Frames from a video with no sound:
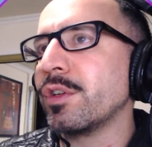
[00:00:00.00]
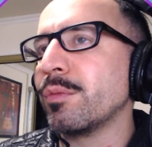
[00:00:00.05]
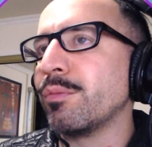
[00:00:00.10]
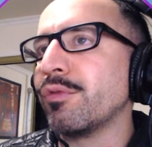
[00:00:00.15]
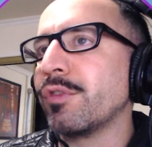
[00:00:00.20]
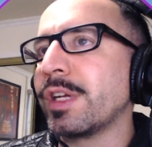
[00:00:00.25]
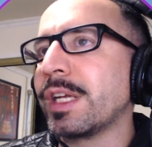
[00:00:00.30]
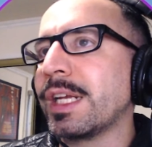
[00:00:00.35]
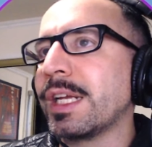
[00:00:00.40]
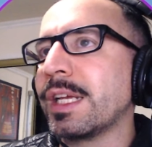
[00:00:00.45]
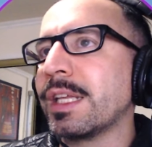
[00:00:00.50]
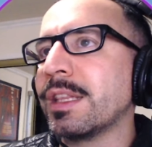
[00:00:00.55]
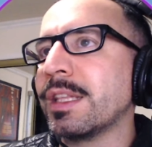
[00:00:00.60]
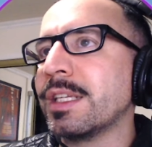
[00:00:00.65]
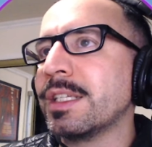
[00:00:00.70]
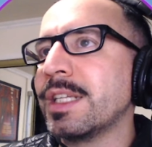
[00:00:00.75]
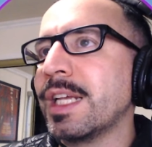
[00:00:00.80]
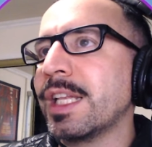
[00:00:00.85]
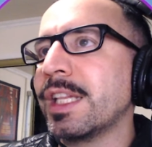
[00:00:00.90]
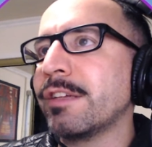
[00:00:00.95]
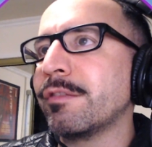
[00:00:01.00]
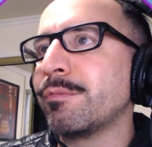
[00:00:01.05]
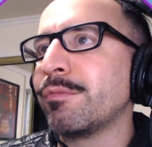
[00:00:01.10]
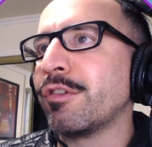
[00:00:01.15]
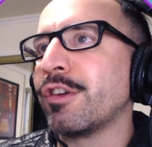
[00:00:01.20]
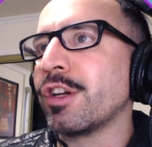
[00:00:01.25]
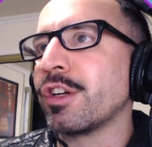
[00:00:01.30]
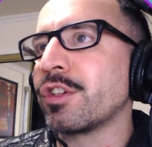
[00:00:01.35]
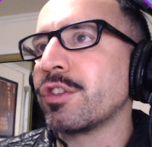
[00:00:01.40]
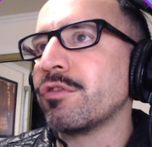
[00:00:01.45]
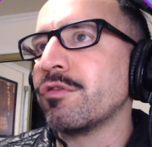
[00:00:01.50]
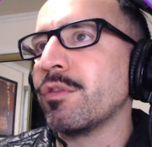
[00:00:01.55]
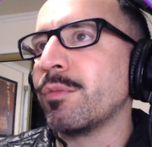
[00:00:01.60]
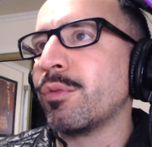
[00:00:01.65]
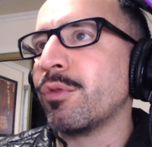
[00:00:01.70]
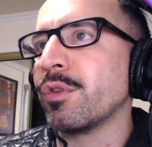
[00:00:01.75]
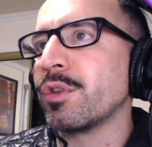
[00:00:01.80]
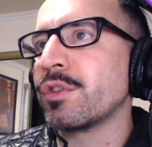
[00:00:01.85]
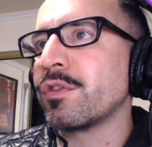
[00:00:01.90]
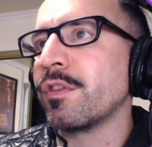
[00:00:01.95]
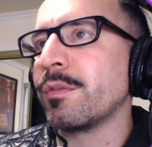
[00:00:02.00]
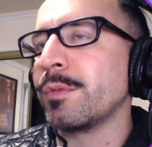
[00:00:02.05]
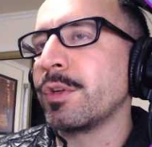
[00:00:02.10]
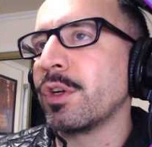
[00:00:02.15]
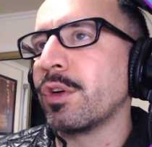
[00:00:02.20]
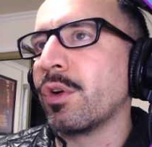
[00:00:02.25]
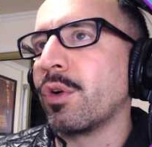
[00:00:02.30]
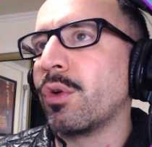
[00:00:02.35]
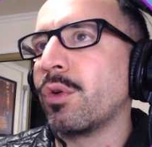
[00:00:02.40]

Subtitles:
You're bringing in the daily production reports from your